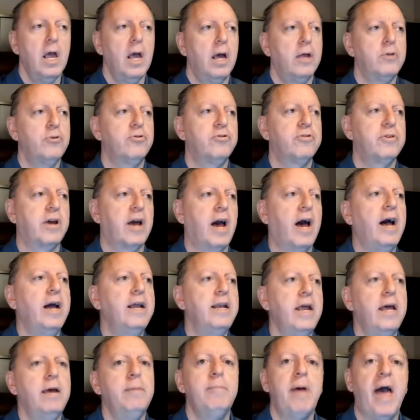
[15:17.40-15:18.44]
And there's a guy
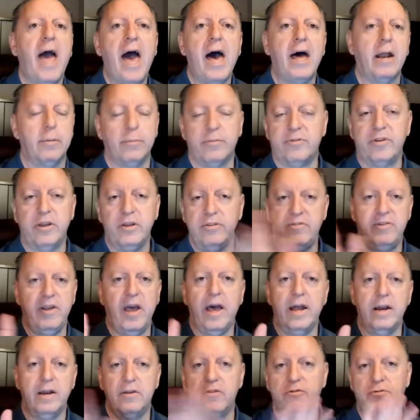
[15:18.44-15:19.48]
named Adams. He's
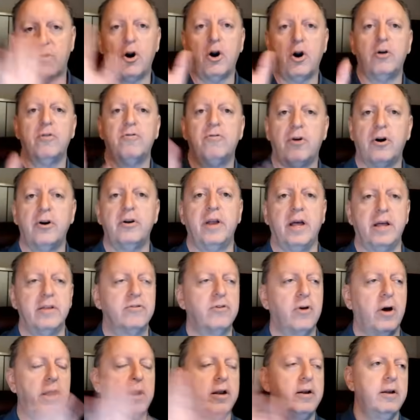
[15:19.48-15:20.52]
dead. He's far, far dead.
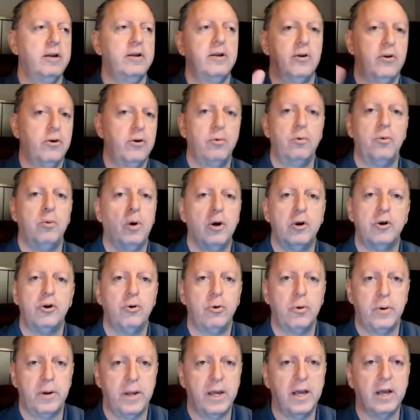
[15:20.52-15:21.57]
So I, you know, we won't know
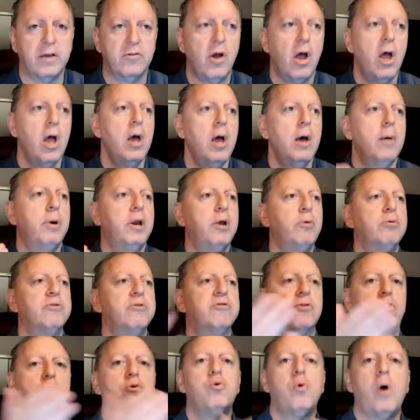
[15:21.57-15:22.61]
who he is. But he was
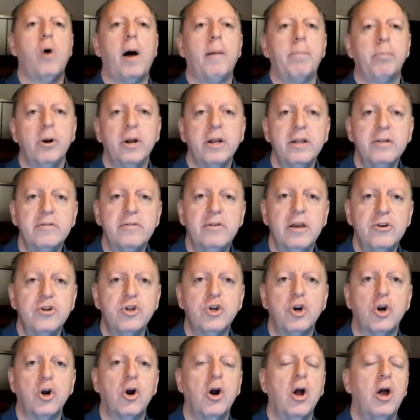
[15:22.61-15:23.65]
the cooperating
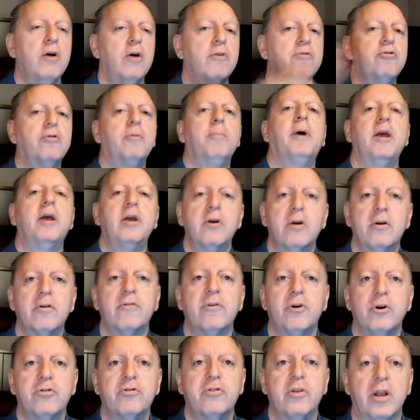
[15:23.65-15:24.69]
teacher from my
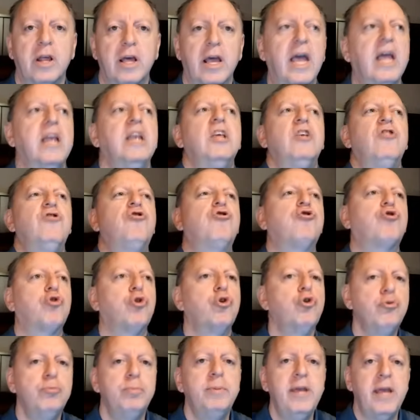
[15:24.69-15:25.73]
university. And he
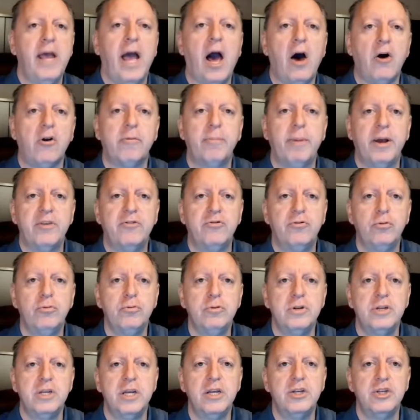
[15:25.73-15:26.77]
screwed me out of my
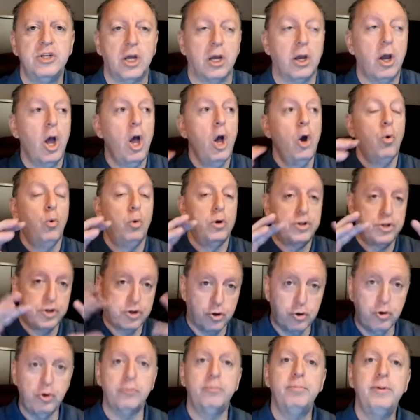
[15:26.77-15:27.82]
student teaching, which
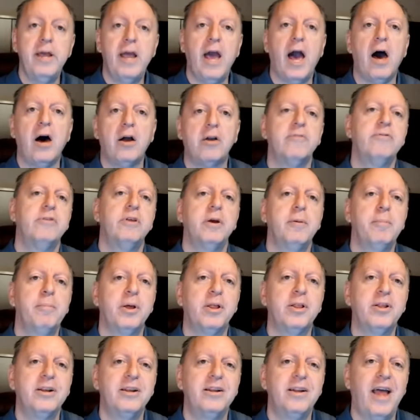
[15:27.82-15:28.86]
screwed me out of the
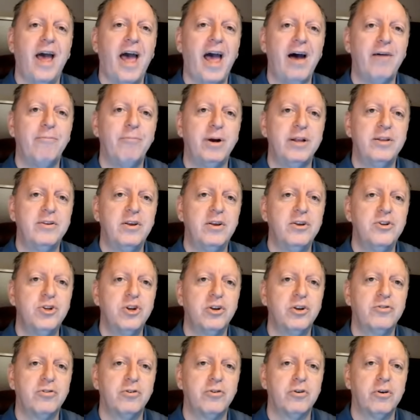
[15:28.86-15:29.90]
ability to have my teaching
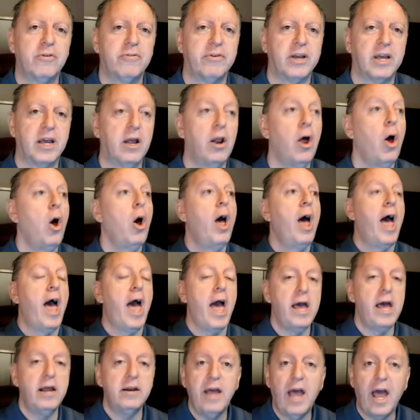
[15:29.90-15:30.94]
certificate
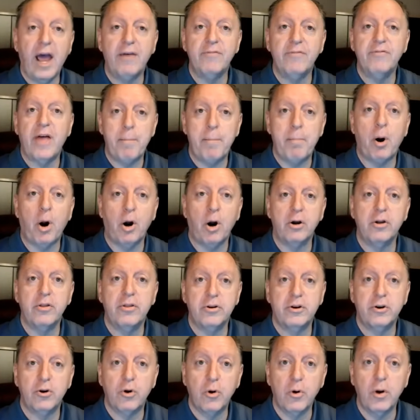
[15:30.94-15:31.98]
and to have that part of the
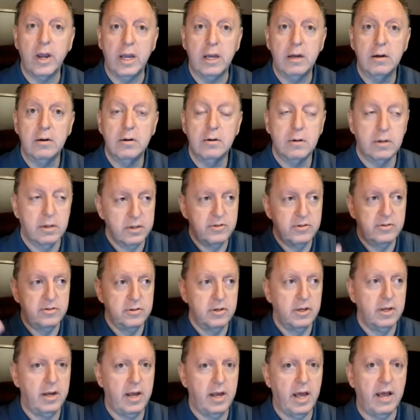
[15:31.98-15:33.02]
degree because
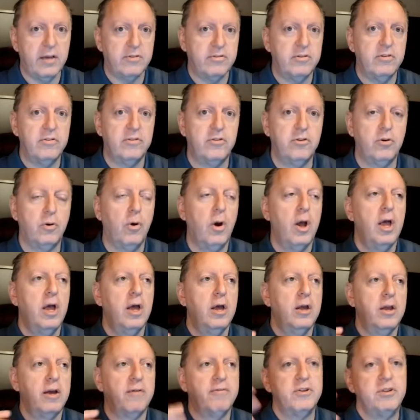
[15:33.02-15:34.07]
in essence you
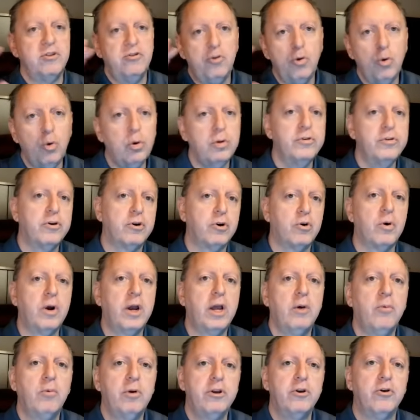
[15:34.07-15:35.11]
you have a dual
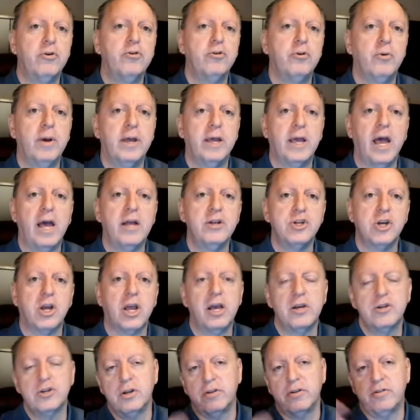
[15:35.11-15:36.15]
degree when you're doing
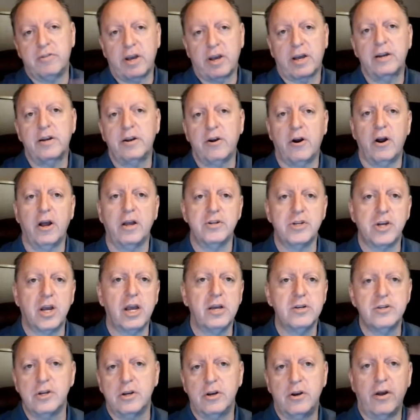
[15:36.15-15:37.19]
education at secondary
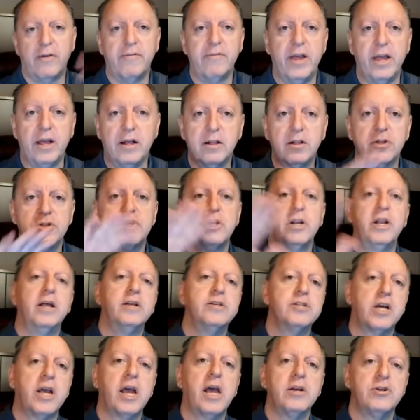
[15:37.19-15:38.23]
education you have english and
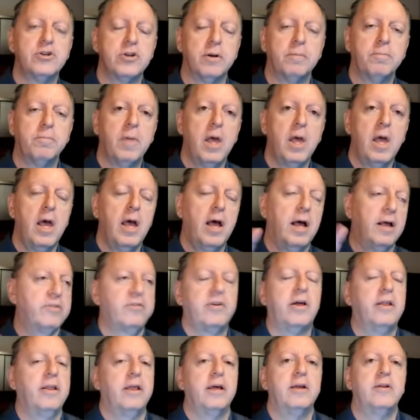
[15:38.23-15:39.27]
education that's
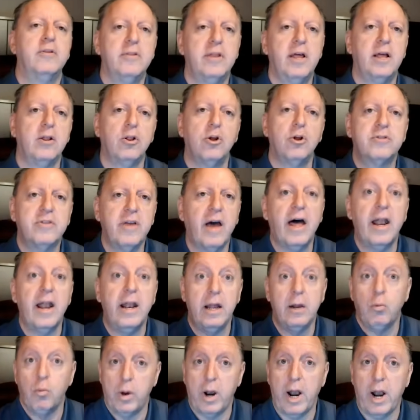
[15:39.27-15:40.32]
how they, they looked at
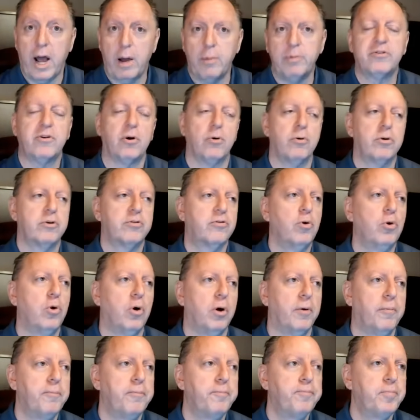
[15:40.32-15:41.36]
it when i was going to
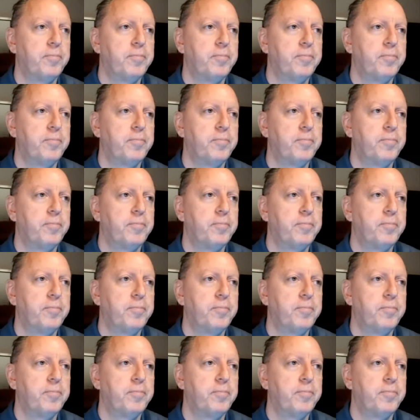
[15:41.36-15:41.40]
school